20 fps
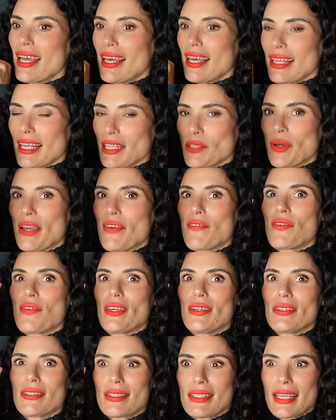And that's why it
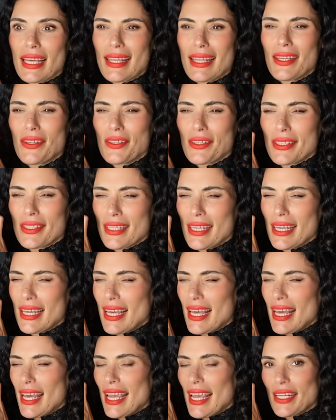feels like there's
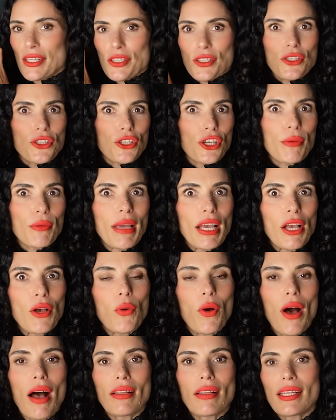a disturbing
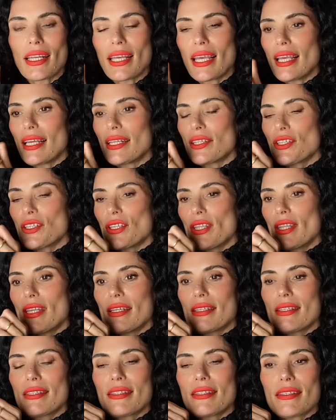quality to
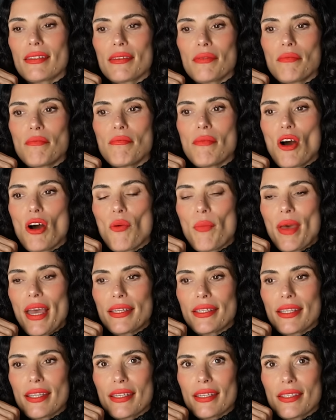this
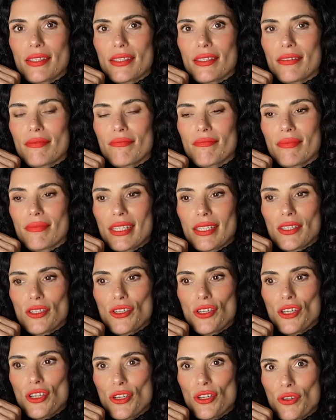moment, to this this
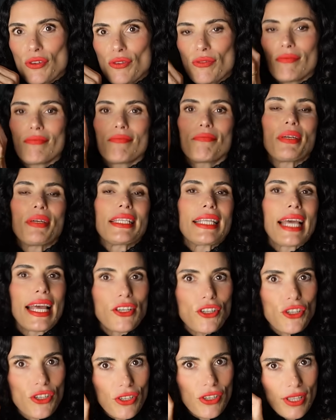new
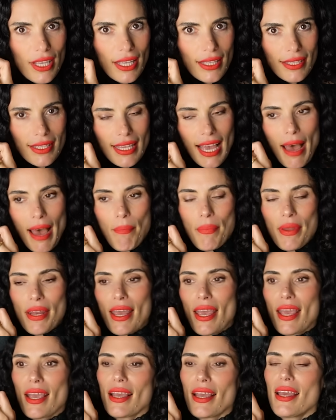potential that's
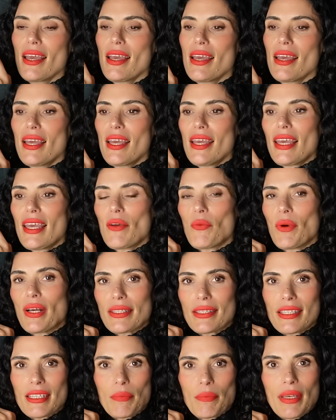happening. It
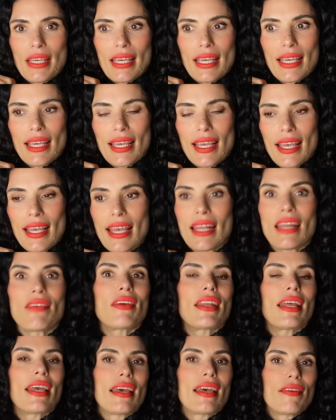wants to be
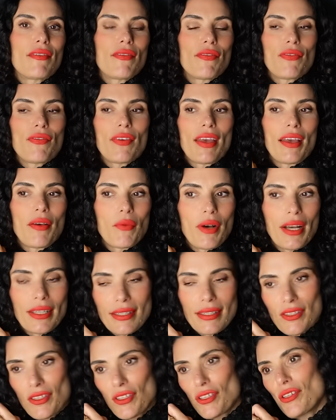innovative, it
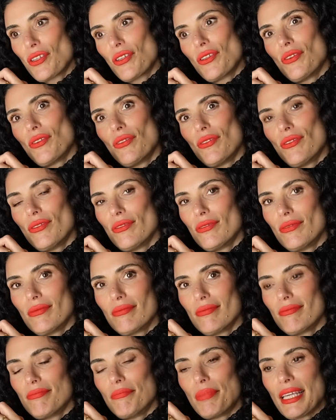wants to
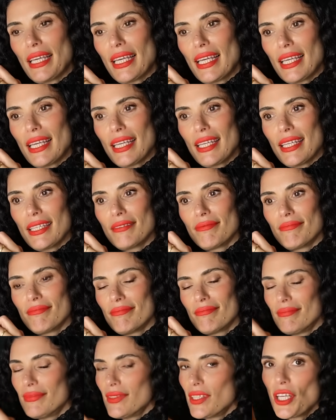be
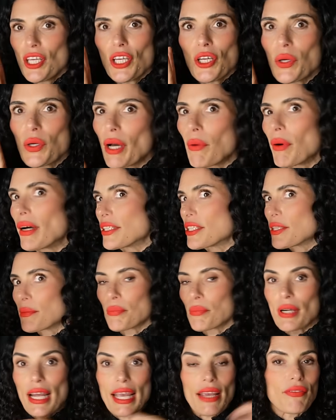new, it wants to
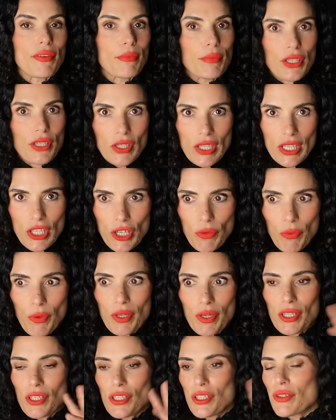break from tradition,
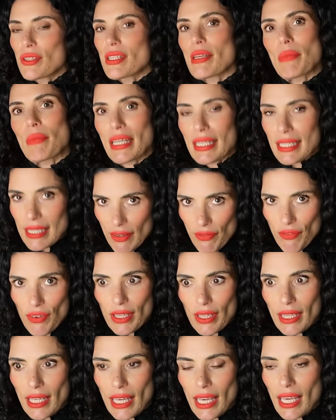want to do something
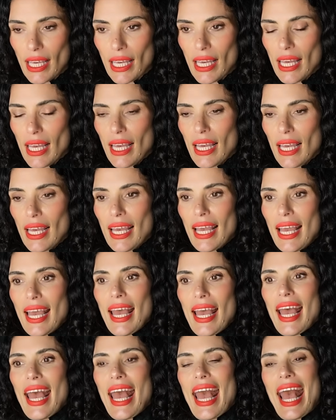differently.
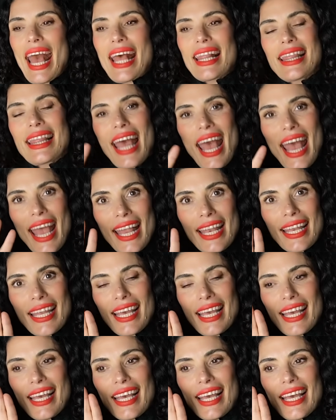And then
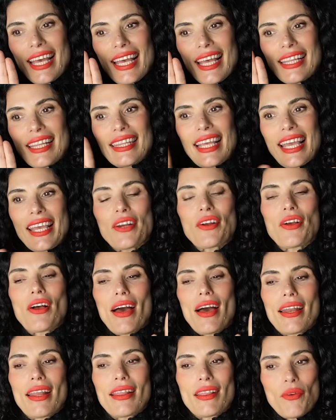later
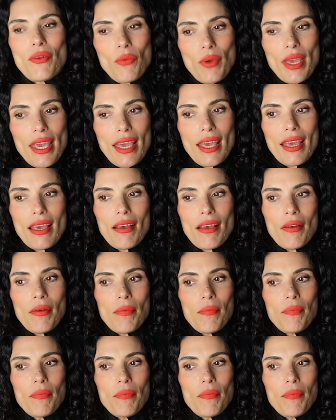on in the week,